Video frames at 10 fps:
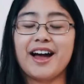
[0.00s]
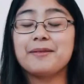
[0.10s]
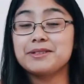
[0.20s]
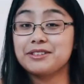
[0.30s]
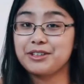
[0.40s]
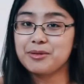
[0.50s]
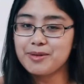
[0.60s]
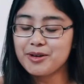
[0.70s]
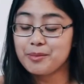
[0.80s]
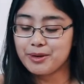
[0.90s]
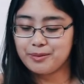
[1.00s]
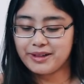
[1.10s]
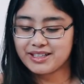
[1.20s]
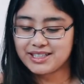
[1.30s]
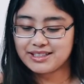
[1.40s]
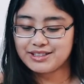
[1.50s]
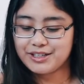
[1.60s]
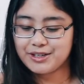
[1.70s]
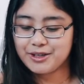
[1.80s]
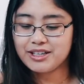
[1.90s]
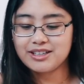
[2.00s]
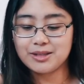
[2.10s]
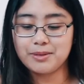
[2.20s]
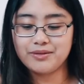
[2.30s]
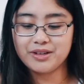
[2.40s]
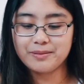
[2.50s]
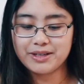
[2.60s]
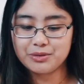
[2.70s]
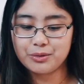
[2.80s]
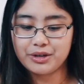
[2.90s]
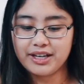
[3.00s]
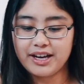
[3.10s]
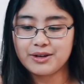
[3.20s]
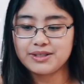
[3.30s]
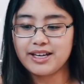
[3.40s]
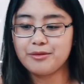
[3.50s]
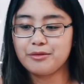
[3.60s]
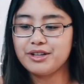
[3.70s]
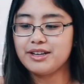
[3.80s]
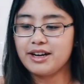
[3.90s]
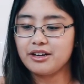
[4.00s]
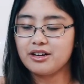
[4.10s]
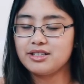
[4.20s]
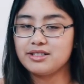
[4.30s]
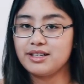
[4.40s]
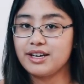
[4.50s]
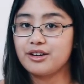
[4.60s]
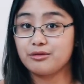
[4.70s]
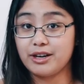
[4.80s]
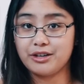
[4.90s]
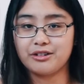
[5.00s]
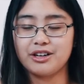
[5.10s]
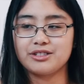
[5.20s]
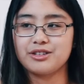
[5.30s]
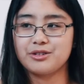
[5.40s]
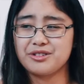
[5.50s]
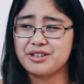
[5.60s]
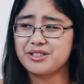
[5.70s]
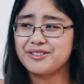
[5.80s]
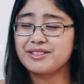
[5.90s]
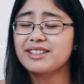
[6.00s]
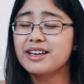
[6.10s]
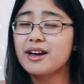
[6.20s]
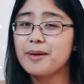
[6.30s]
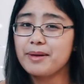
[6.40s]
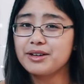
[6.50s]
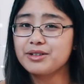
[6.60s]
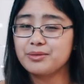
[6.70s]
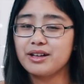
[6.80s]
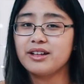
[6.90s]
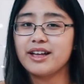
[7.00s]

I'm still gonna be on a meal plan next year because I'm living in my sorority house, and one of the dining halls is like right across the street, so I was like, I might as well.